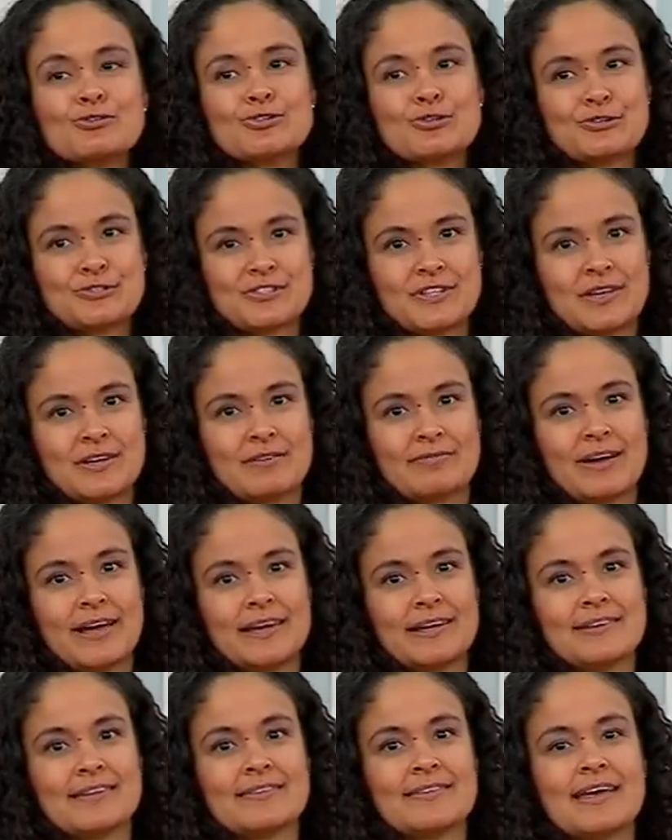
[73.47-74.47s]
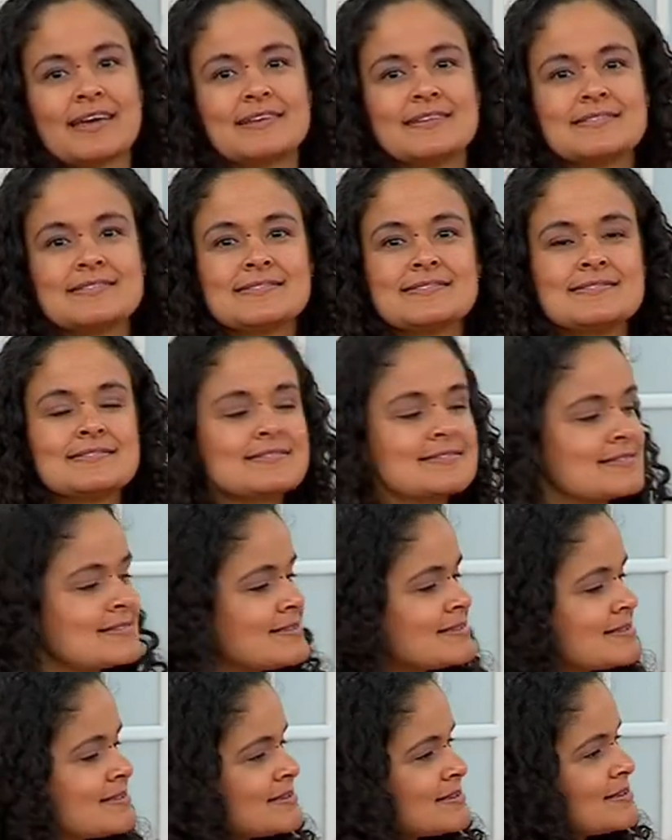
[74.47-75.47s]
Jersey, right? Seven
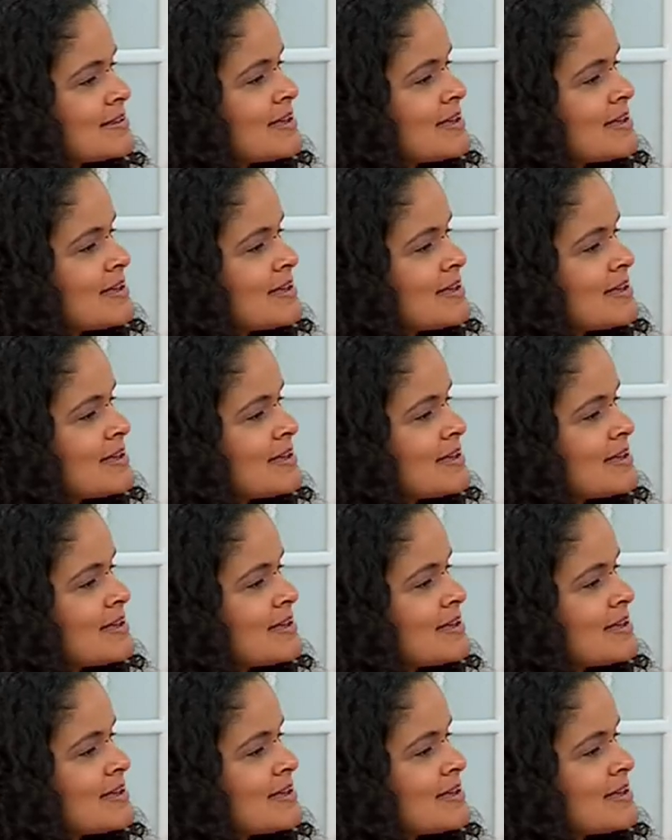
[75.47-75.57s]
hundred